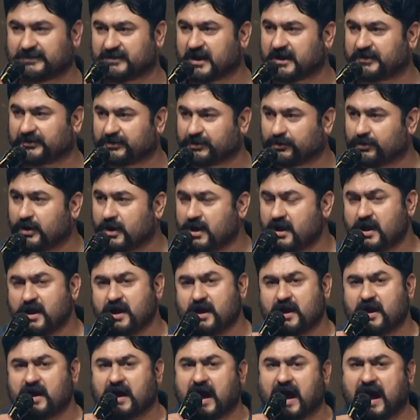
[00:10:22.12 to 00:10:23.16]
Thank you.
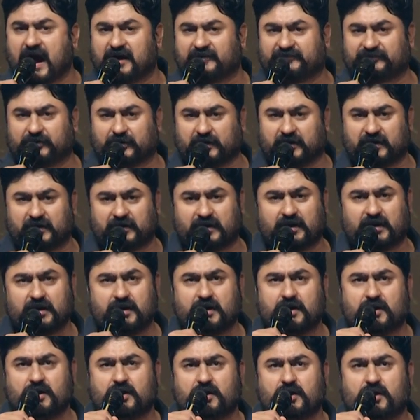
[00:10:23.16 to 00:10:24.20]
After
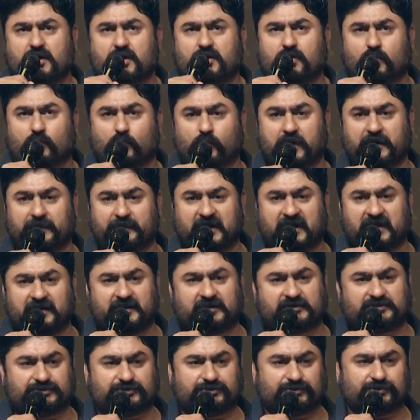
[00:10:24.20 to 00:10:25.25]
we made
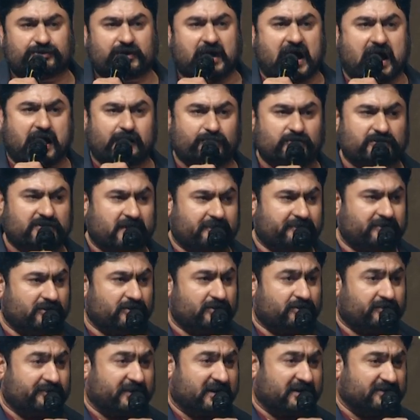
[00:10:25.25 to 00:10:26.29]
it to Abu Dhabi
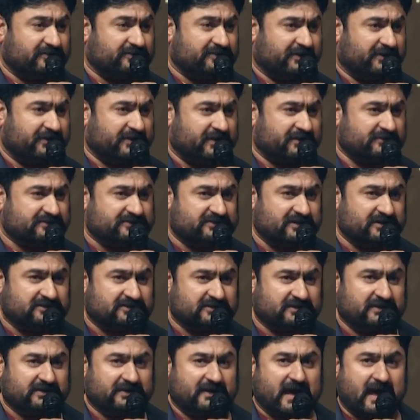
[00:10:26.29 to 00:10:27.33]
humanitarian
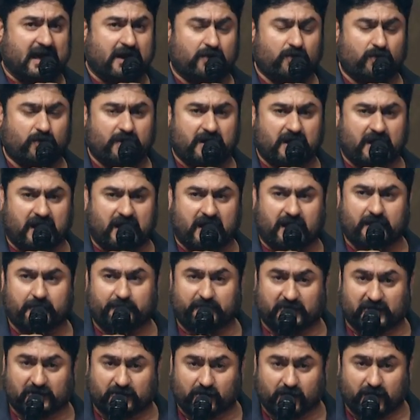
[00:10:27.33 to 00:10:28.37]
city now uh,
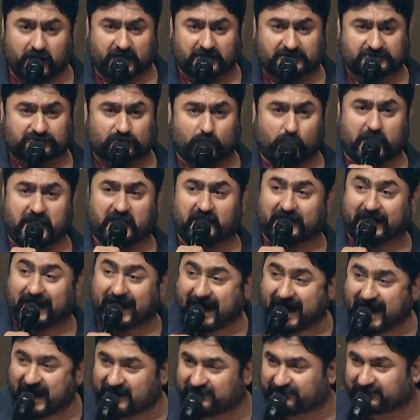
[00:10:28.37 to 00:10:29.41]
because we are
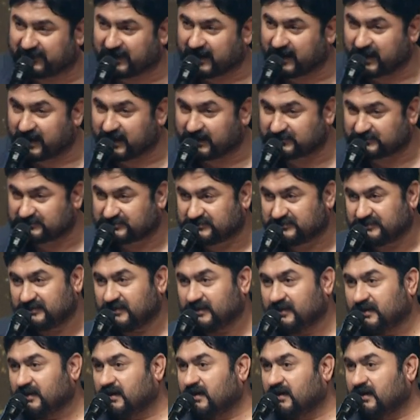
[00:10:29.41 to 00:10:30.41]
Afghans